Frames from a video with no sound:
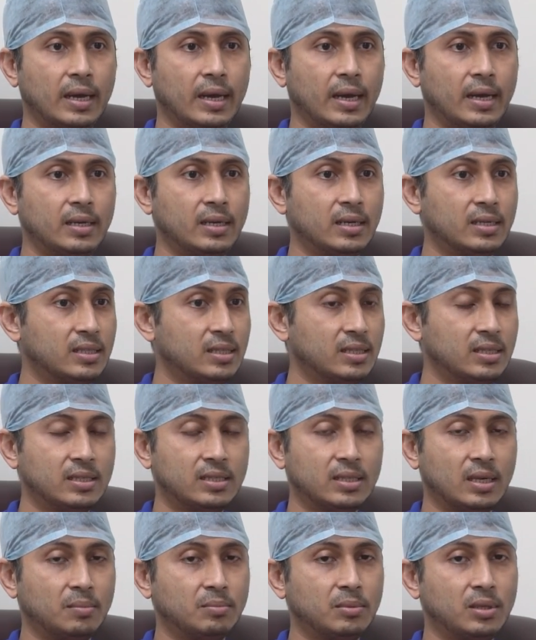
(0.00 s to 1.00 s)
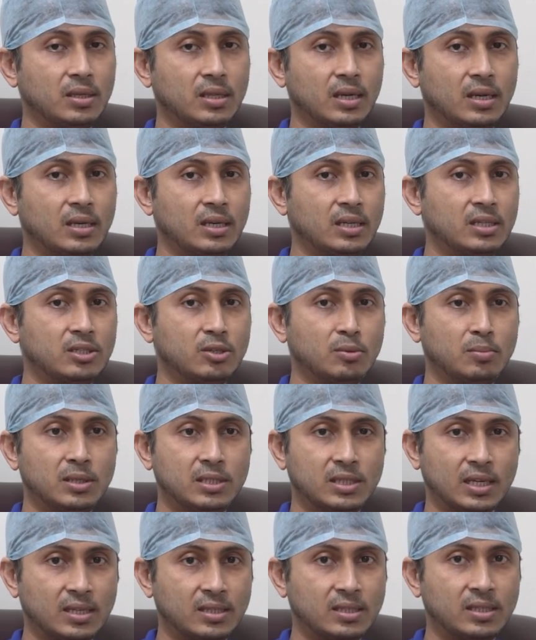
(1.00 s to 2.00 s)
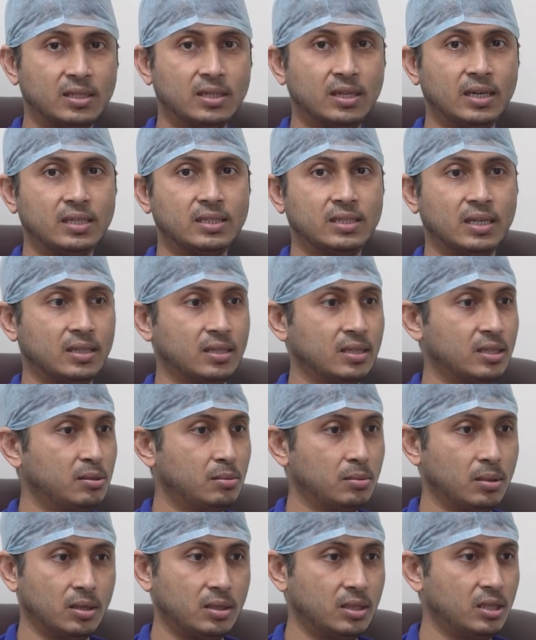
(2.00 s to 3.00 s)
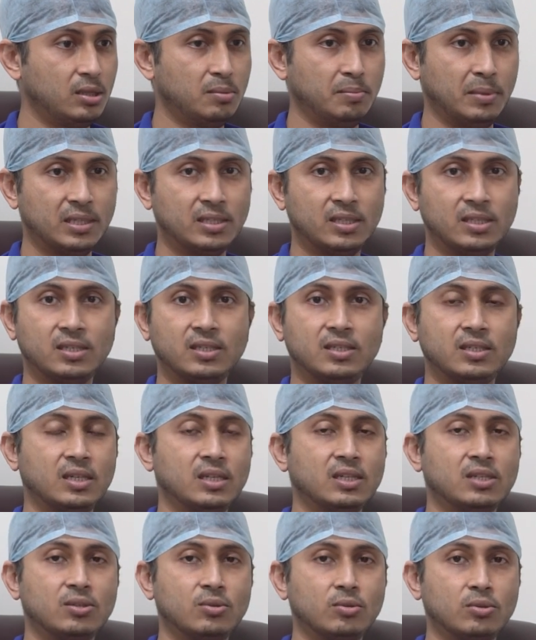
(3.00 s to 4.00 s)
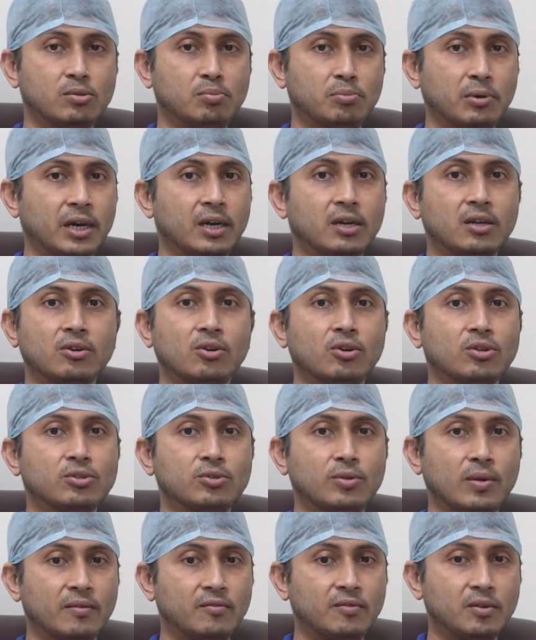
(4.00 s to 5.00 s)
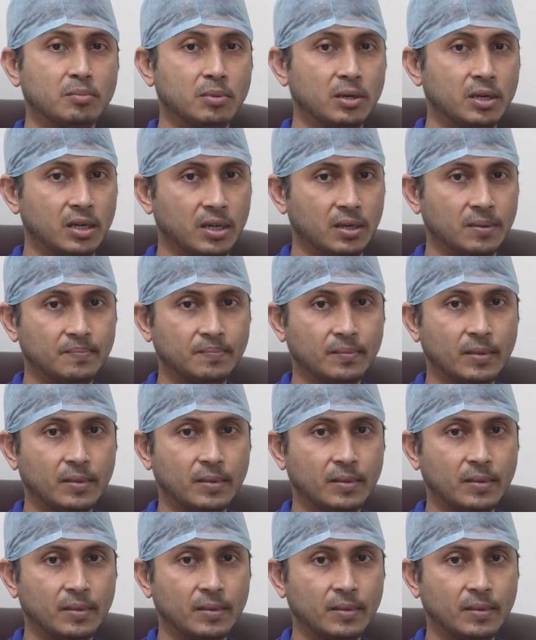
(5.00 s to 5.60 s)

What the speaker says: And yes, it is something that needs to be sensitized, and this message needs to spread across to everybody,